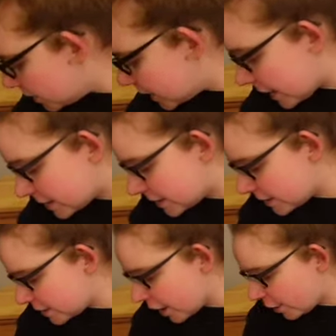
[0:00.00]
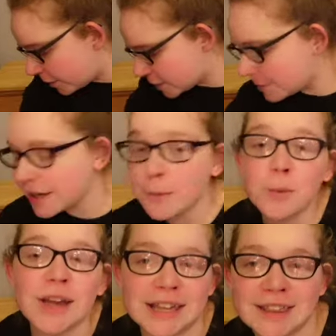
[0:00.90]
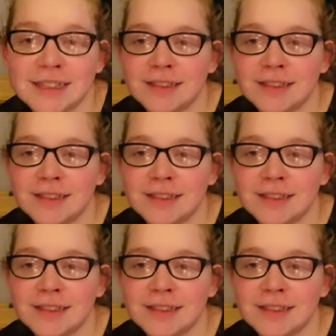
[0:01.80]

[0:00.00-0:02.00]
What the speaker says: Yes, so to begin with,